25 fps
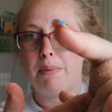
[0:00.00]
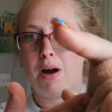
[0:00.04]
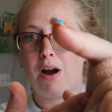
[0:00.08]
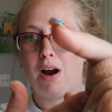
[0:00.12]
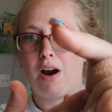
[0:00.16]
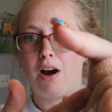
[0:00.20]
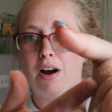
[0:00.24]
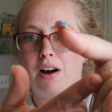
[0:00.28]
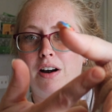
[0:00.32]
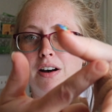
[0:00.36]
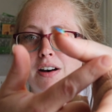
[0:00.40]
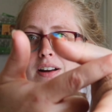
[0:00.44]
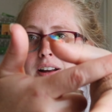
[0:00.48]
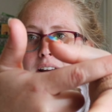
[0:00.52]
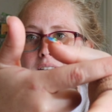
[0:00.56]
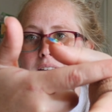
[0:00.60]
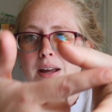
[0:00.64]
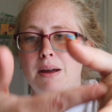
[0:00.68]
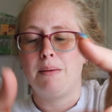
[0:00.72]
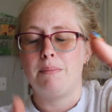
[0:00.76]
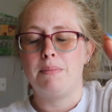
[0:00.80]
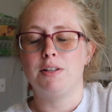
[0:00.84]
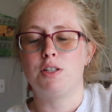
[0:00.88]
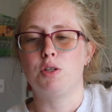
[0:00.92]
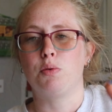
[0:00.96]
part
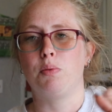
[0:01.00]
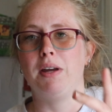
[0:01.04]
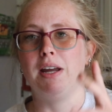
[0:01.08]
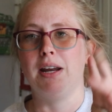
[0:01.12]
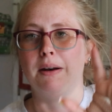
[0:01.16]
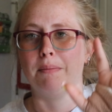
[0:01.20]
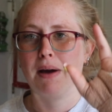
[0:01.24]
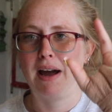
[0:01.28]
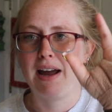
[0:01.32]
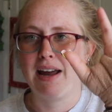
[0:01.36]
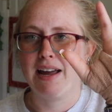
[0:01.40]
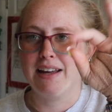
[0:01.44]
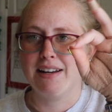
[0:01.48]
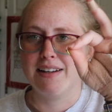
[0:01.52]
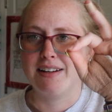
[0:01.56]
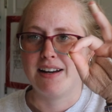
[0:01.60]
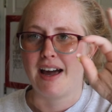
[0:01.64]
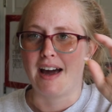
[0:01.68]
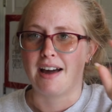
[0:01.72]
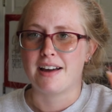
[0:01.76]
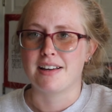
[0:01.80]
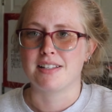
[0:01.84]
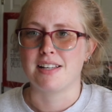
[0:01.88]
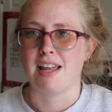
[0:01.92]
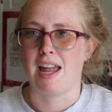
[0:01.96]
between my
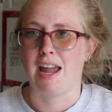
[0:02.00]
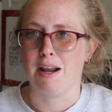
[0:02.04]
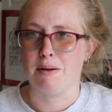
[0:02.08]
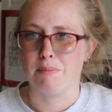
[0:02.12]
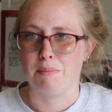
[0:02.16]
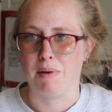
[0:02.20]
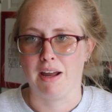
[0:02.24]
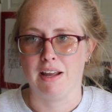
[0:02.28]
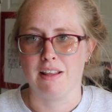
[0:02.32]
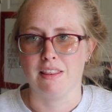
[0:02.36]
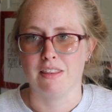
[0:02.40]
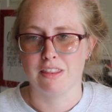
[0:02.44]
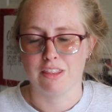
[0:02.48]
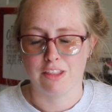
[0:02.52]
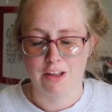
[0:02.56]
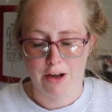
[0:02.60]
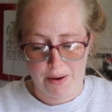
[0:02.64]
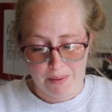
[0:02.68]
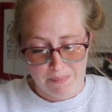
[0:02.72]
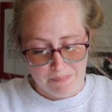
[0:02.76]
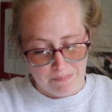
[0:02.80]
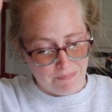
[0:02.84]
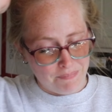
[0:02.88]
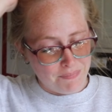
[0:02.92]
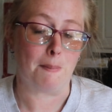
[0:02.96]
index and my
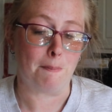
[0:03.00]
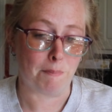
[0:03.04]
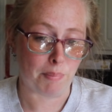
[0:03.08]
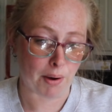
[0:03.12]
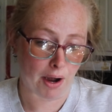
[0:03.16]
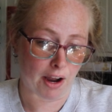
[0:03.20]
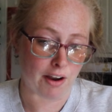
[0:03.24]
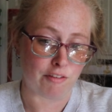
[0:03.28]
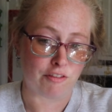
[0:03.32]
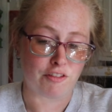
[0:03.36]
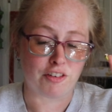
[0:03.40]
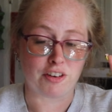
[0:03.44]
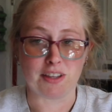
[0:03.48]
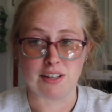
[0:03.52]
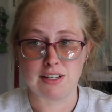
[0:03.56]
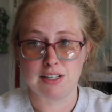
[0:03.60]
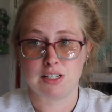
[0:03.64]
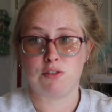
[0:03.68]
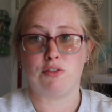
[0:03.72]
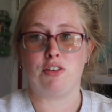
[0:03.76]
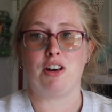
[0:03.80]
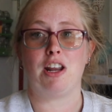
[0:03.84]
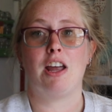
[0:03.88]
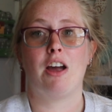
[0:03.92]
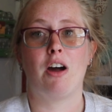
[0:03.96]
thumb. But for this
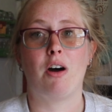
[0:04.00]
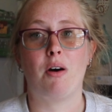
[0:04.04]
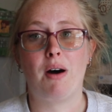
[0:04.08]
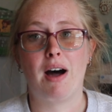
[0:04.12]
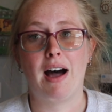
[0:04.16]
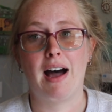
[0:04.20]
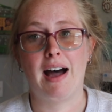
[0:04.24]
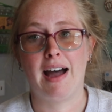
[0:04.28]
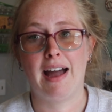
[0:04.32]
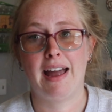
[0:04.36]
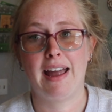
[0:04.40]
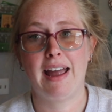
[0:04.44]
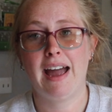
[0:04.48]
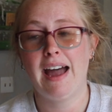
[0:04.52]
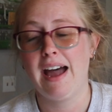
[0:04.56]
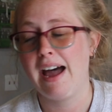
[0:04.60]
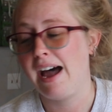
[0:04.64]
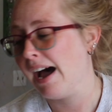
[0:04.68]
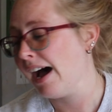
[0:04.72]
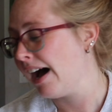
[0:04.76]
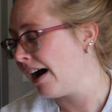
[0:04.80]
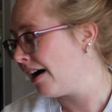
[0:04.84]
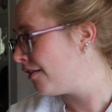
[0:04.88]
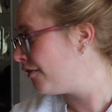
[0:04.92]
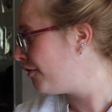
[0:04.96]
video, I
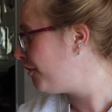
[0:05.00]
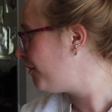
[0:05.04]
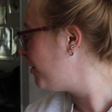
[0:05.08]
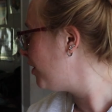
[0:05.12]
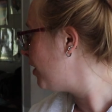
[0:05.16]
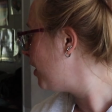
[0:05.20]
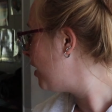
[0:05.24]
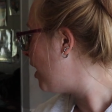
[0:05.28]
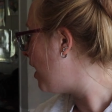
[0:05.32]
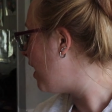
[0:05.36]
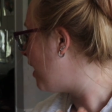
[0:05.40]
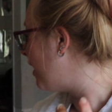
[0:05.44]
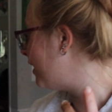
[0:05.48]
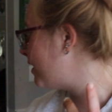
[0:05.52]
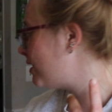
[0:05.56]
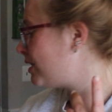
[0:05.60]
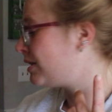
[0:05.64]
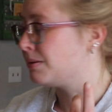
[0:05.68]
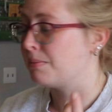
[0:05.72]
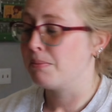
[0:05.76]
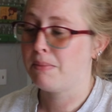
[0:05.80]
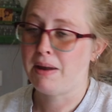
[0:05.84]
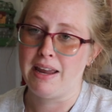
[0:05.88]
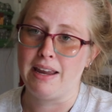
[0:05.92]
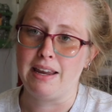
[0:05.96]
have us
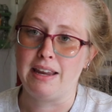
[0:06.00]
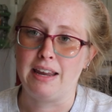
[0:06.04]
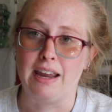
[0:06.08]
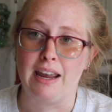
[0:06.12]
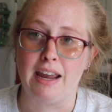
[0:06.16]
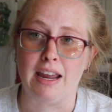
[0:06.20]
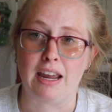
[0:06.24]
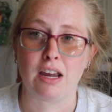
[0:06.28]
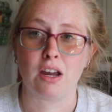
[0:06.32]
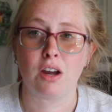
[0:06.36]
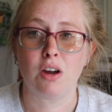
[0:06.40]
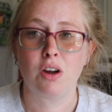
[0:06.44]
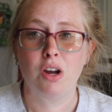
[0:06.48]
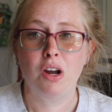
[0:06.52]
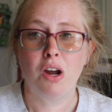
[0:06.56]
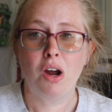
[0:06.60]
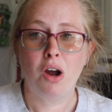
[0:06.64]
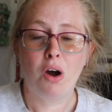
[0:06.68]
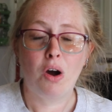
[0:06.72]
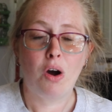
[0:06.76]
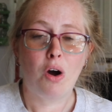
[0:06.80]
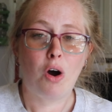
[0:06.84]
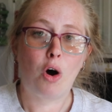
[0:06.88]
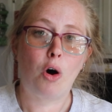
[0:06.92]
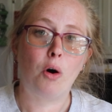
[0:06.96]
making
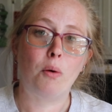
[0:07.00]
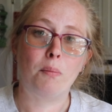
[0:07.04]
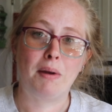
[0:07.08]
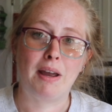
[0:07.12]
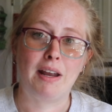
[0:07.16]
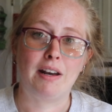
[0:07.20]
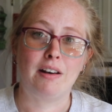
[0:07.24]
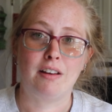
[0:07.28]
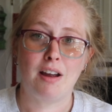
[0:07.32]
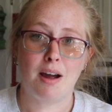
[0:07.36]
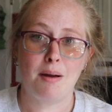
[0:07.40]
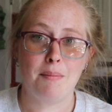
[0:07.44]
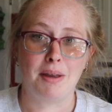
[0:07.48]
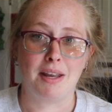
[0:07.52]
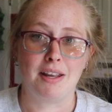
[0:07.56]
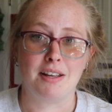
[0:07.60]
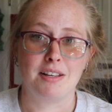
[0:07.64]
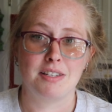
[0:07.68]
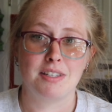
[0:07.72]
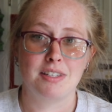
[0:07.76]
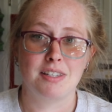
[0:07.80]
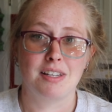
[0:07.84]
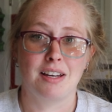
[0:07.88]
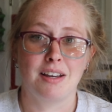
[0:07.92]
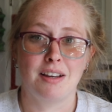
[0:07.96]
homemade
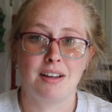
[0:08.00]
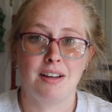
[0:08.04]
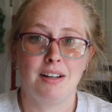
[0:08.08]
gummies.